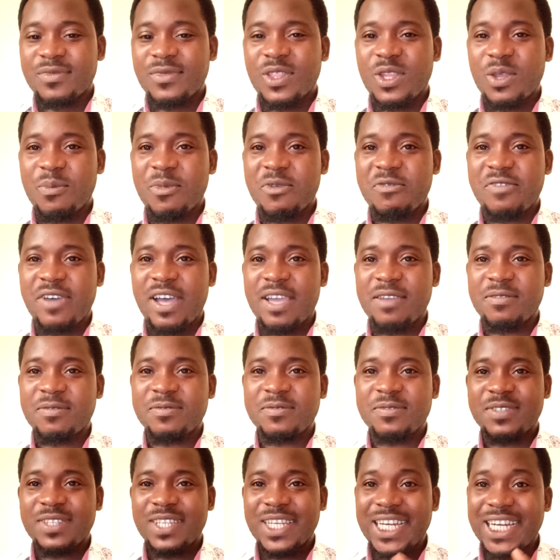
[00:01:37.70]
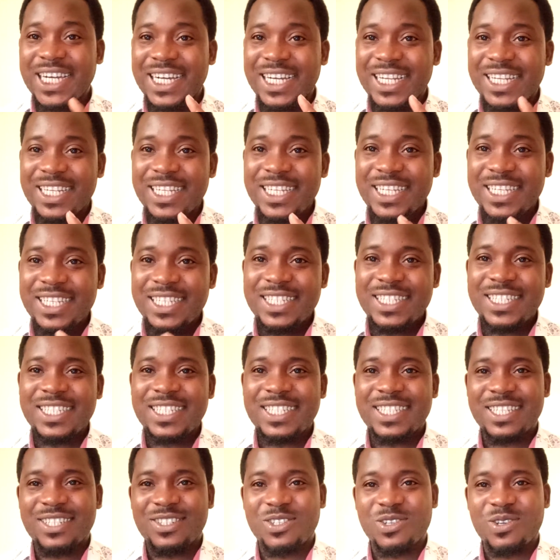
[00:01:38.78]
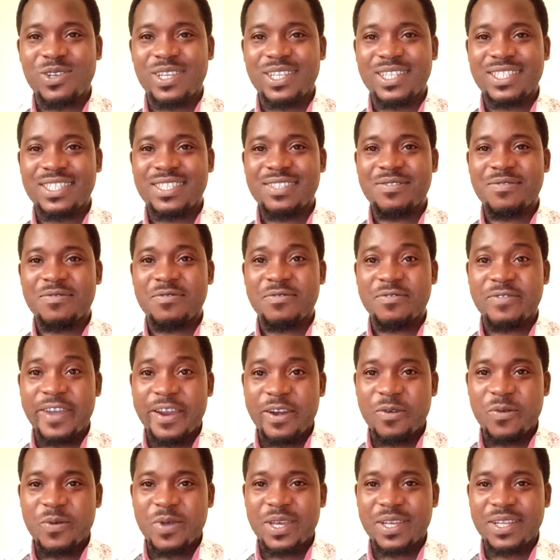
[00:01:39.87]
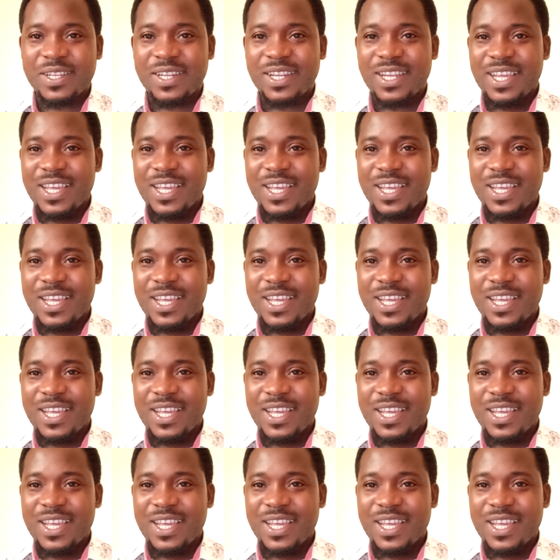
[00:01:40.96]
Number 5, clean the joint very well